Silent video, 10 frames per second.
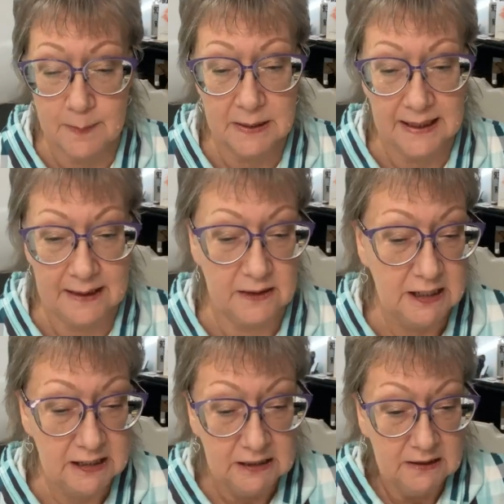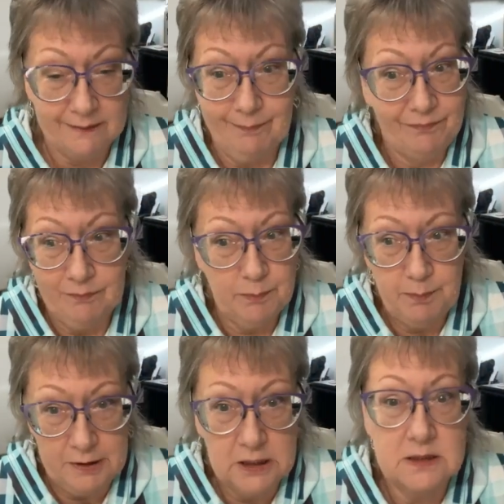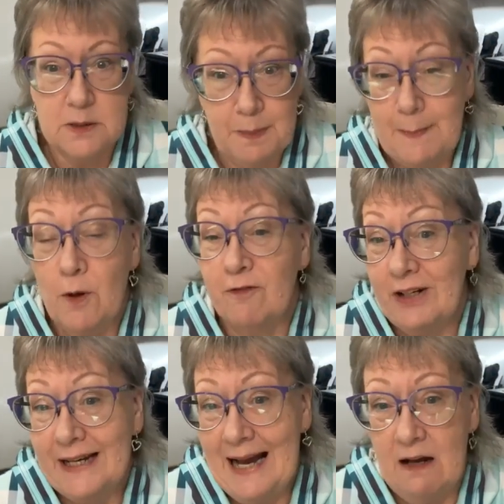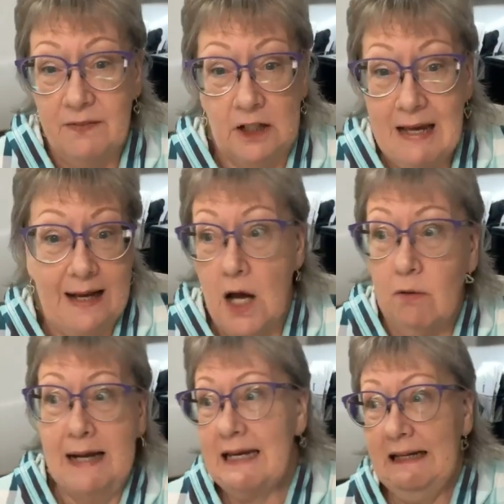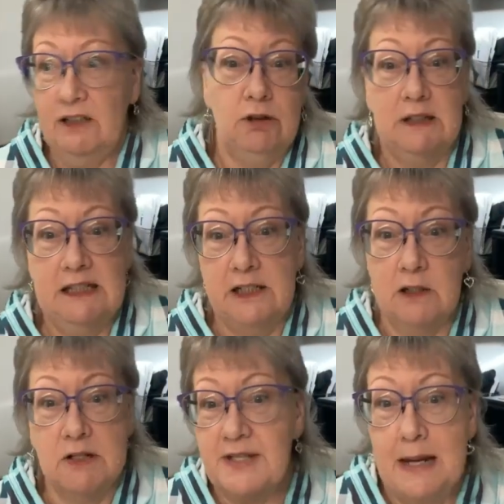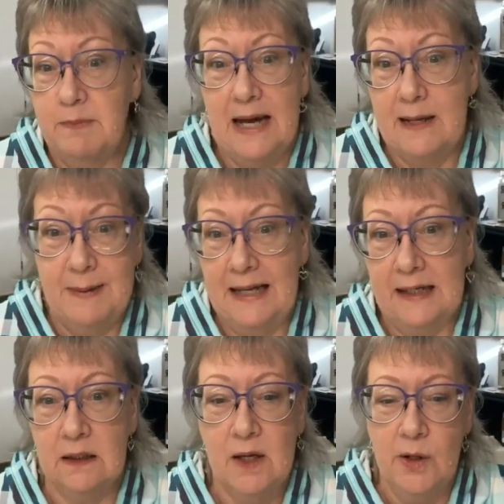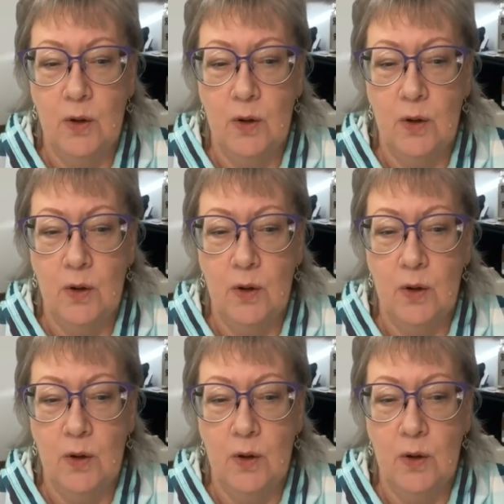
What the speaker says: eating plan, because people freak out. They're like, oh, I can't do keto because I'm diabetic.